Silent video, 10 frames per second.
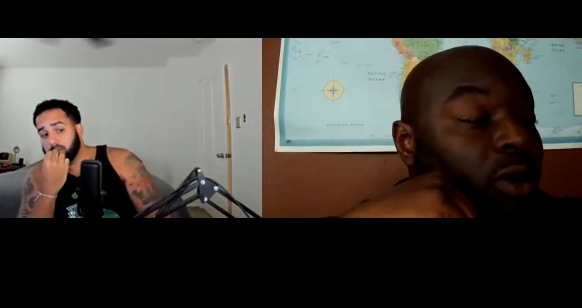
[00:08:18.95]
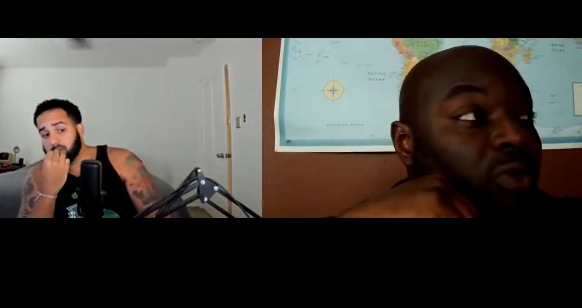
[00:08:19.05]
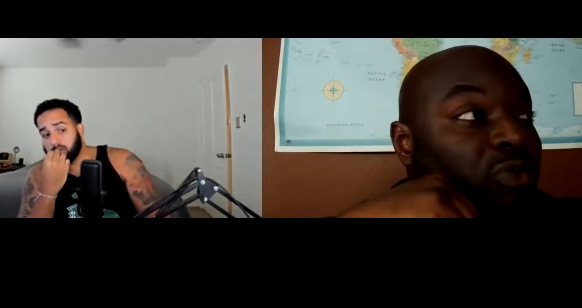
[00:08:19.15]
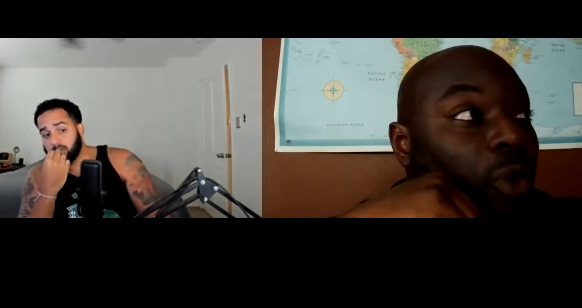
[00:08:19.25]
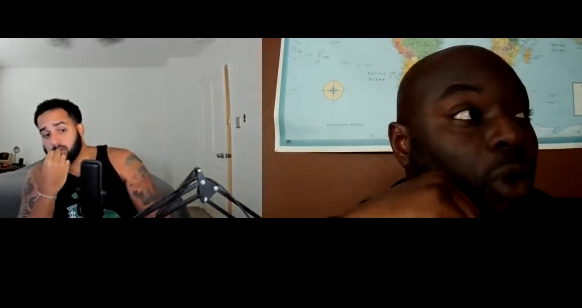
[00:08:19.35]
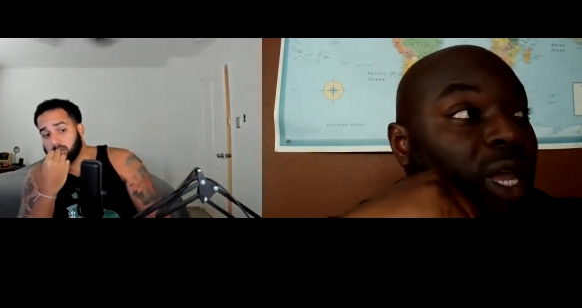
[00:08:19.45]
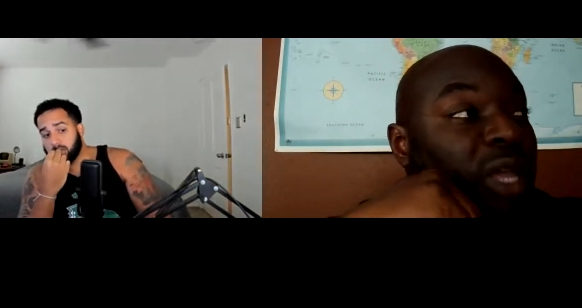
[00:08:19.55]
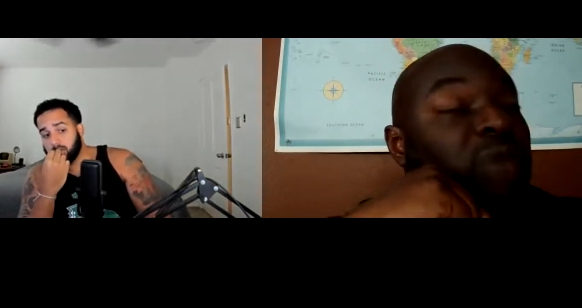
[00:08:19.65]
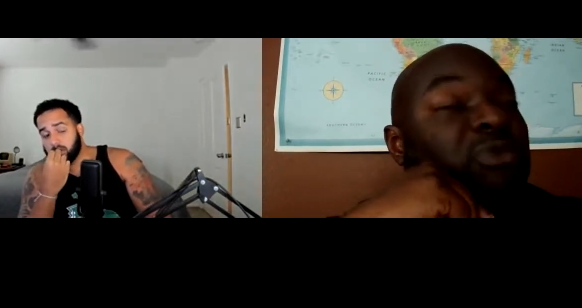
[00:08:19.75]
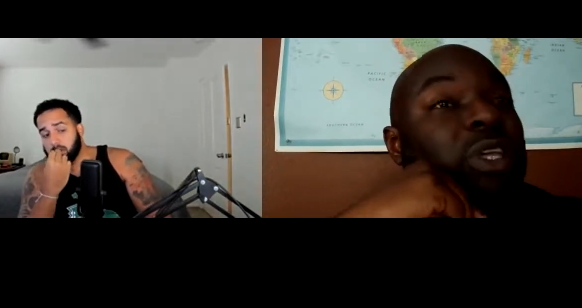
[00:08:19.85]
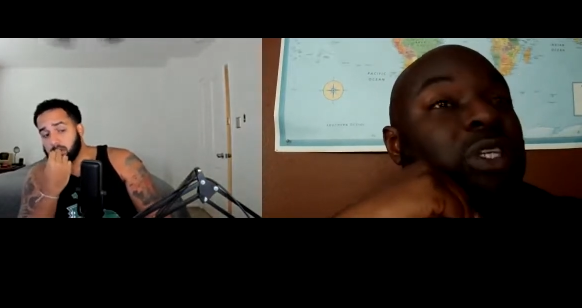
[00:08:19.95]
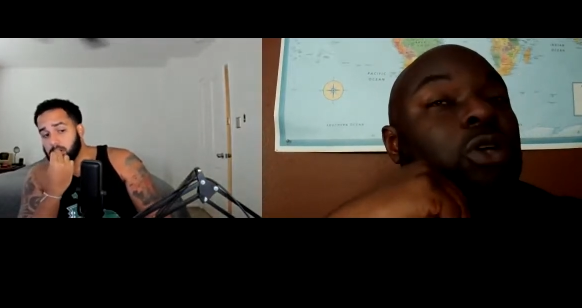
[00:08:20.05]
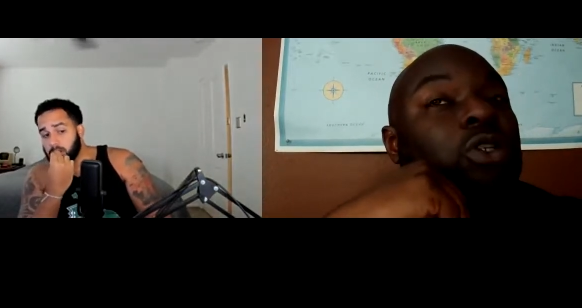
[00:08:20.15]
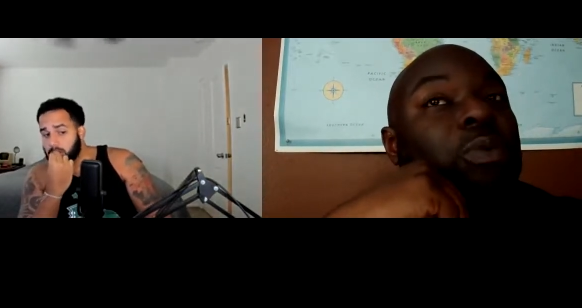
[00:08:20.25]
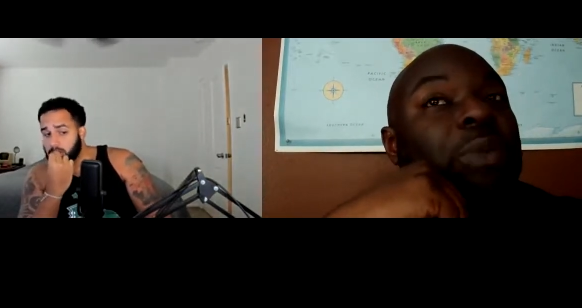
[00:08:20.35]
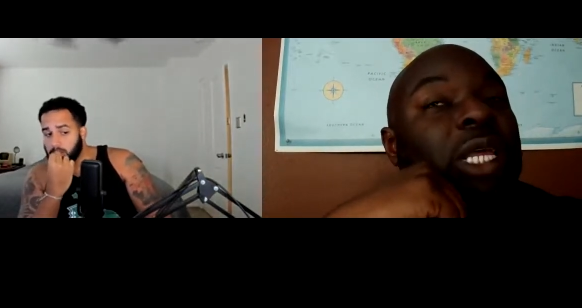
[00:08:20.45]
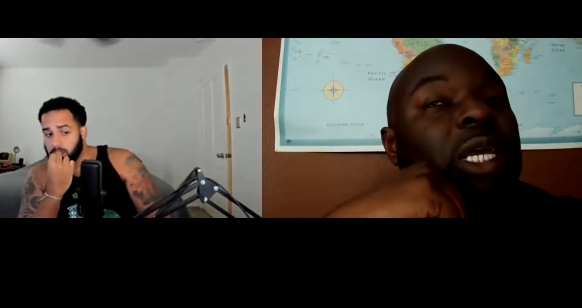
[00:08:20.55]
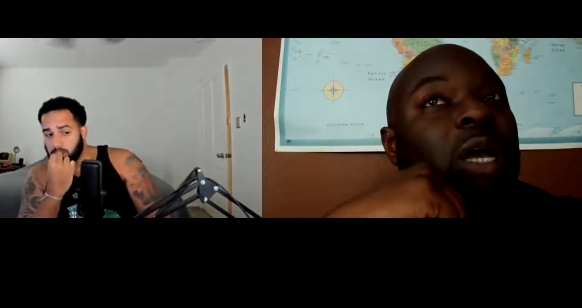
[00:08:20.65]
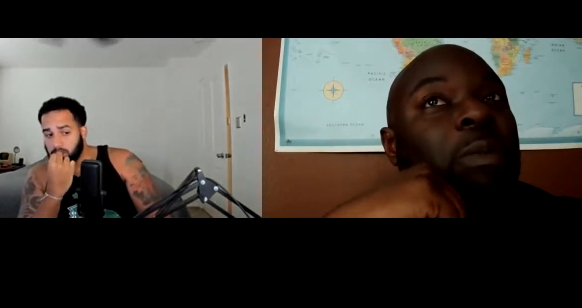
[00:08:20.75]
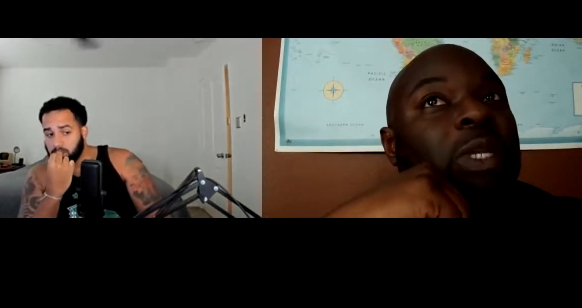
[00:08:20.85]
Speaker 1: uh, for if the social
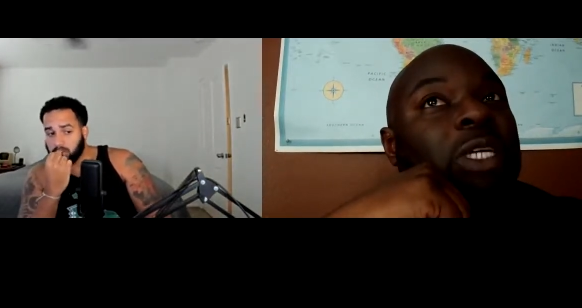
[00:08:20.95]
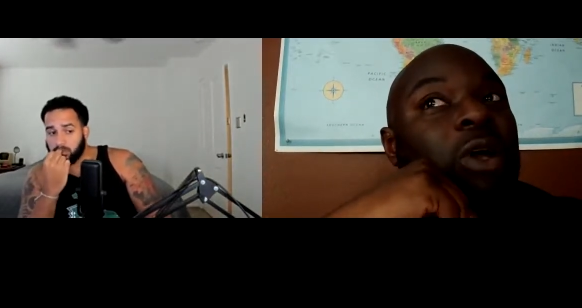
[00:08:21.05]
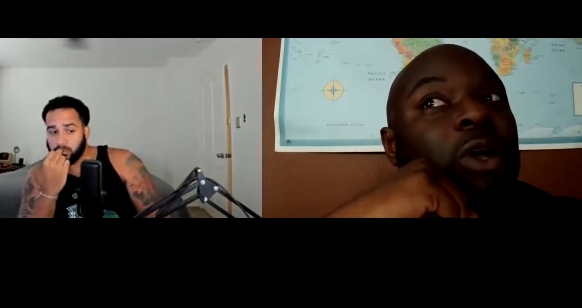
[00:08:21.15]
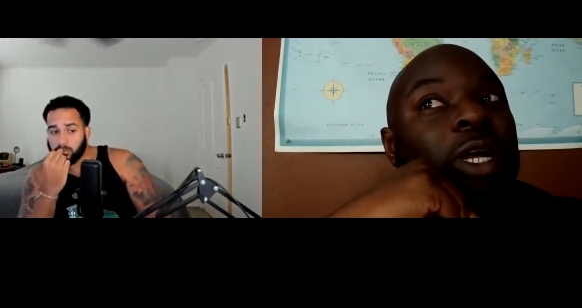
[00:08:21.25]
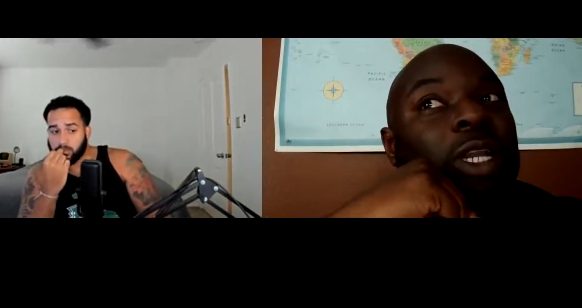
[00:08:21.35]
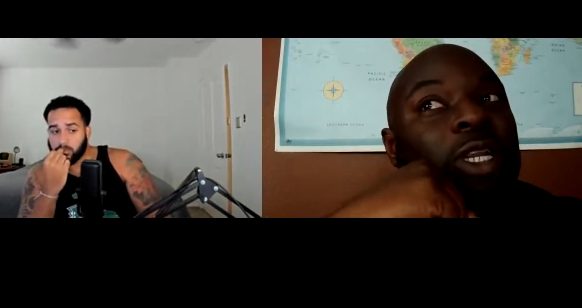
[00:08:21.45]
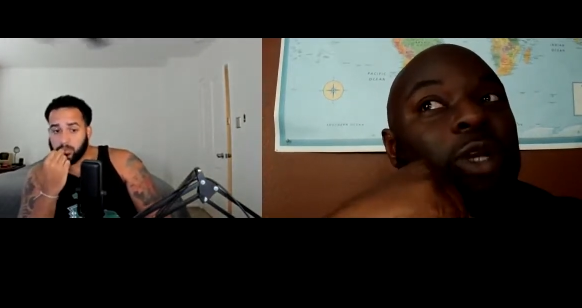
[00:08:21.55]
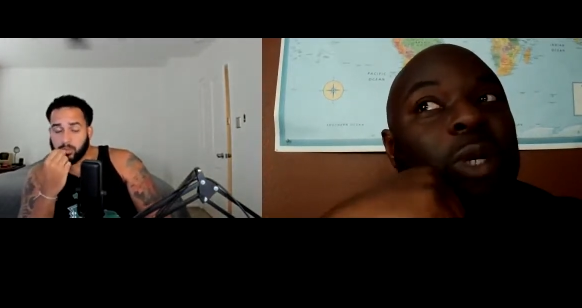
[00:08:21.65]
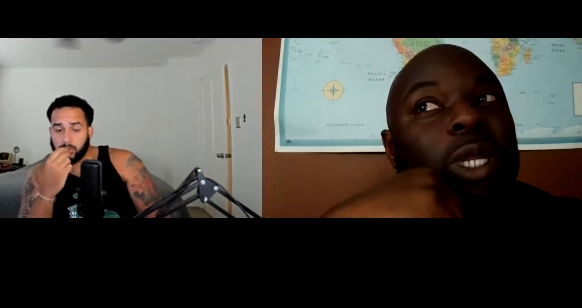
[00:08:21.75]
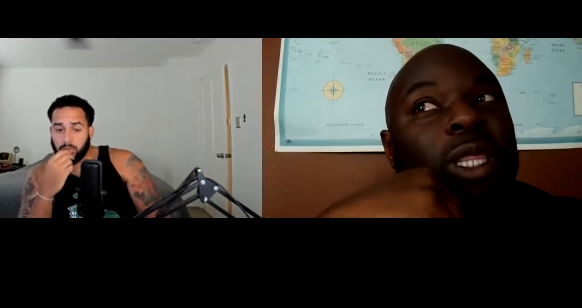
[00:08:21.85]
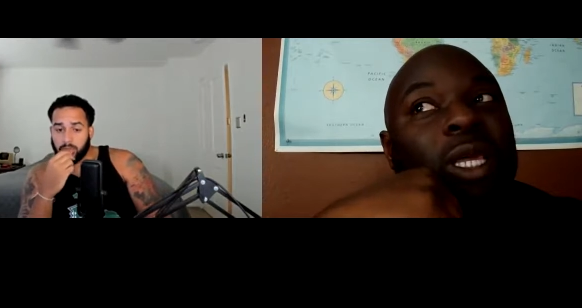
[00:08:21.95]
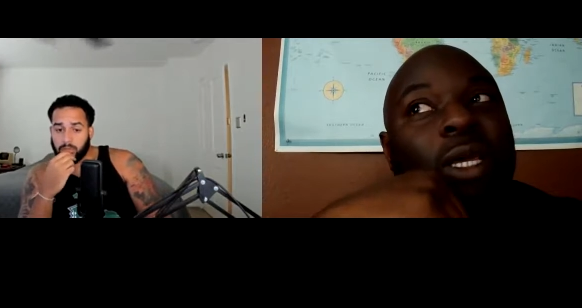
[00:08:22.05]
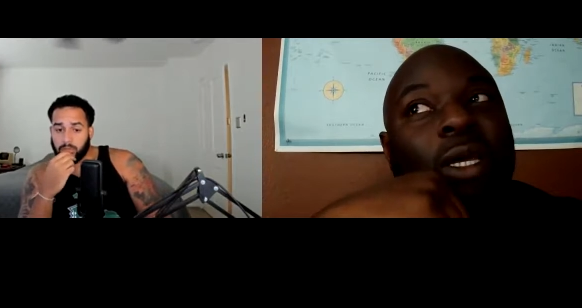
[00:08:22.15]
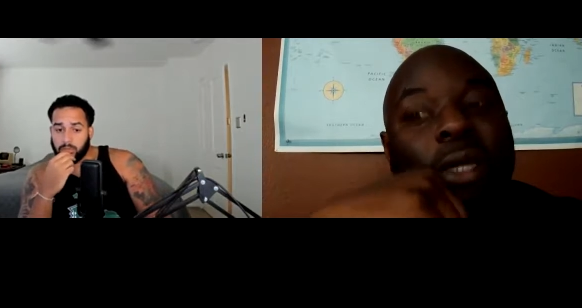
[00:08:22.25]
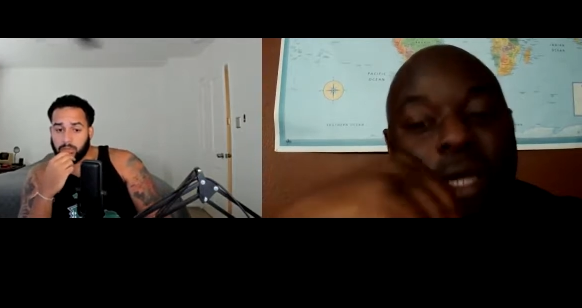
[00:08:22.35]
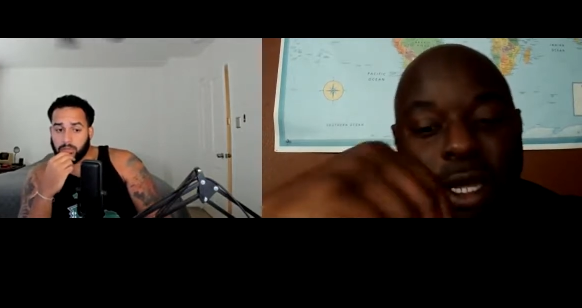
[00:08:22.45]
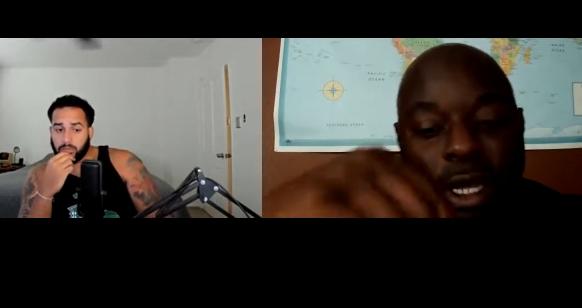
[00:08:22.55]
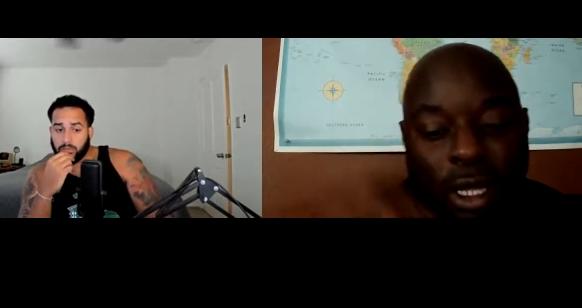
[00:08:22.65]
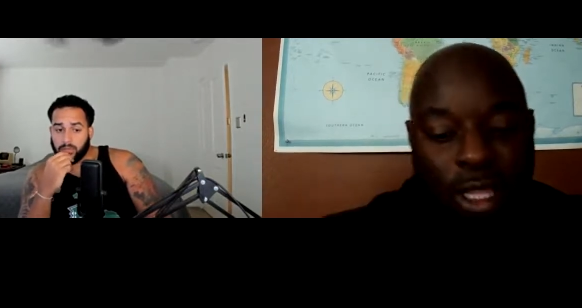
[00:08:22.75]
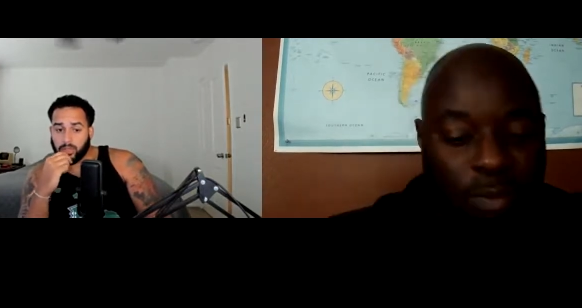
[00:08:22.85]
media companies aren't going to do anything,
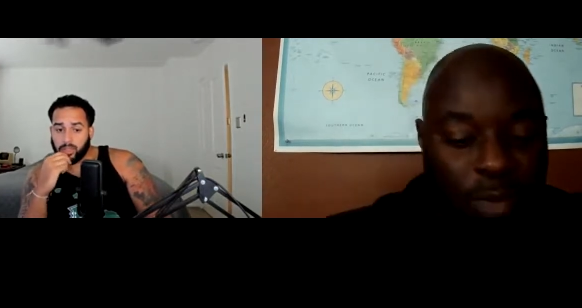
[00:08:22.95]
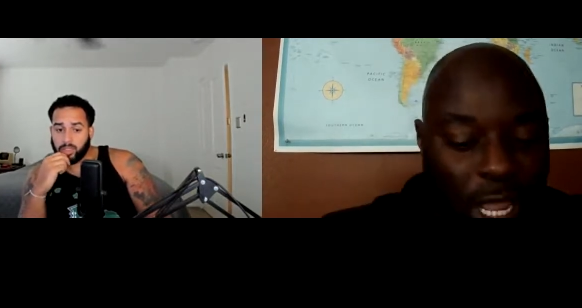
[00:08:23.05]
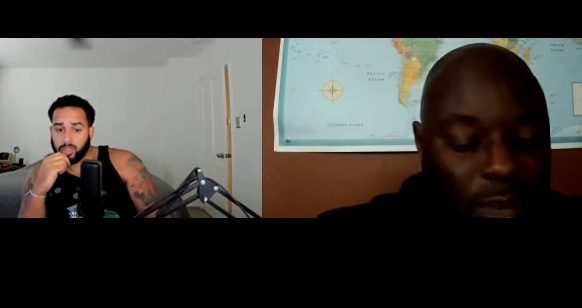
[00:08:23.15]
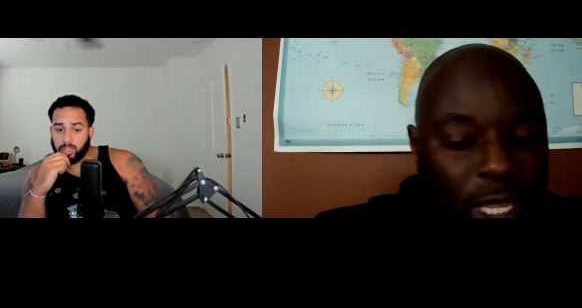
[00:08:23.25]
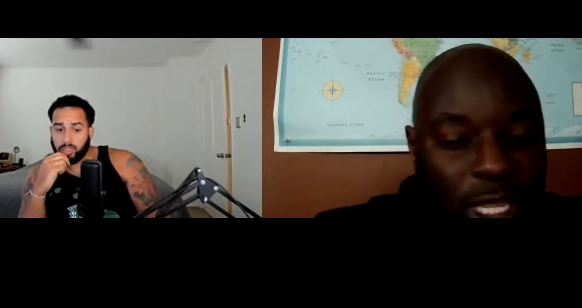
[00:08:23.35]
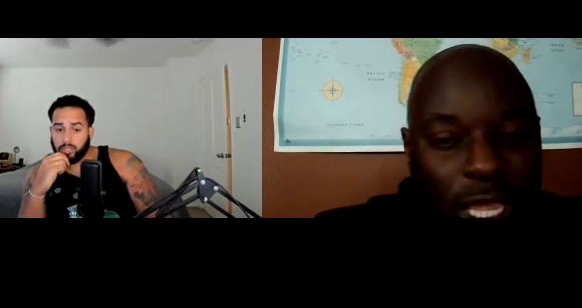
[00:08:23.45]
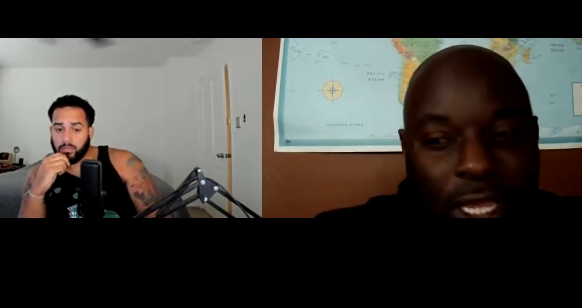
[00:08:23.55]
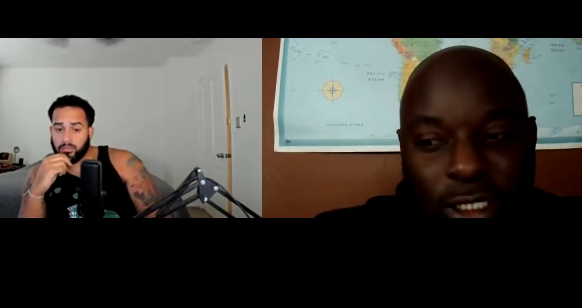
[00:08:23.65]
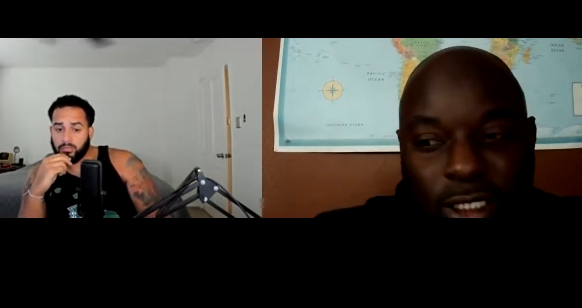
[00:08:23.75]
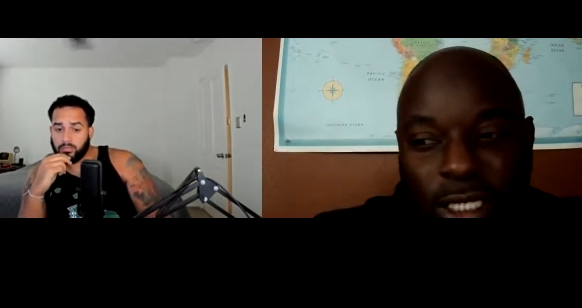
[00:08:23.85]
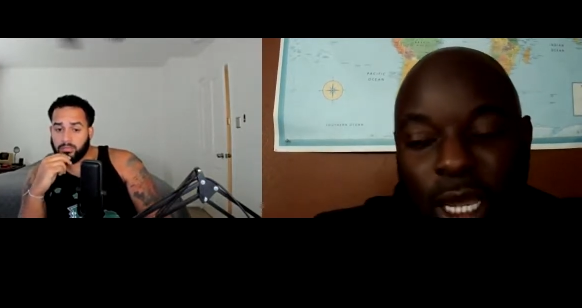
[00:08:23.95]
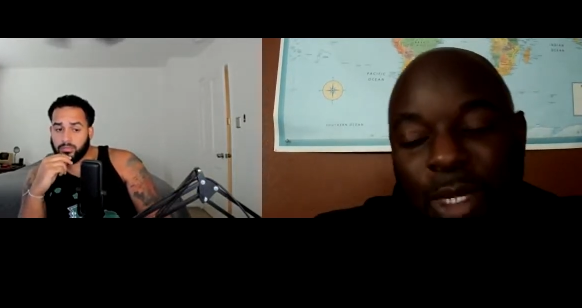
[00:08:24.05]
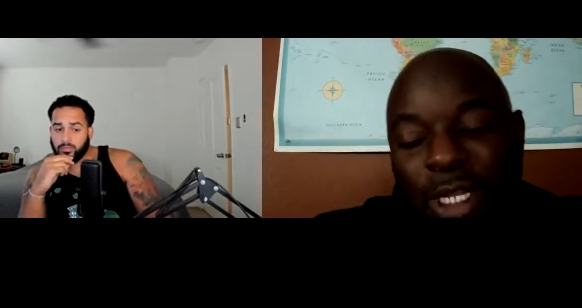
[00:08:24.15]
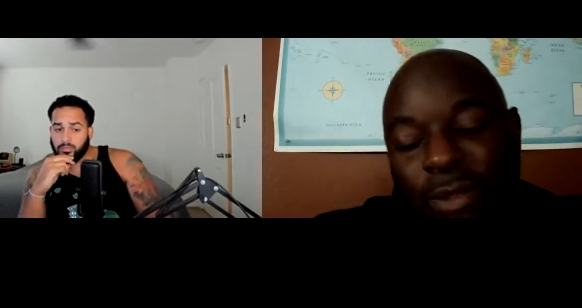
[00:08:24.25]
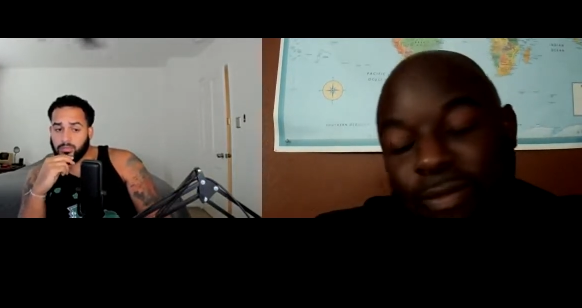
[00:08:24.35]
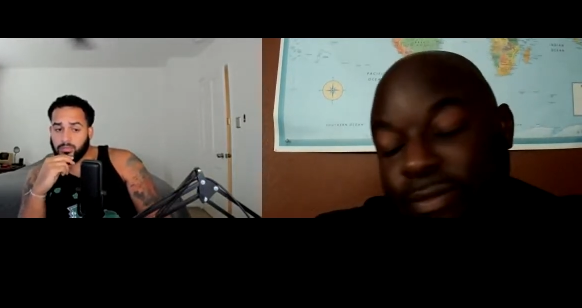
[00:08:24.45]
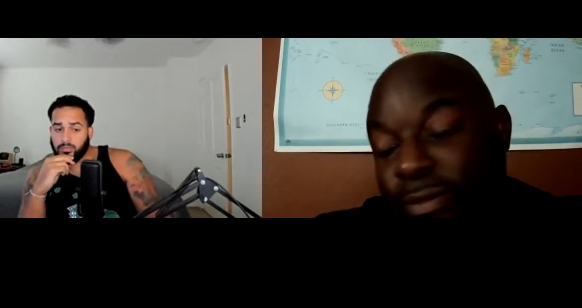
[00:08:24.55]
then maybe like I mean,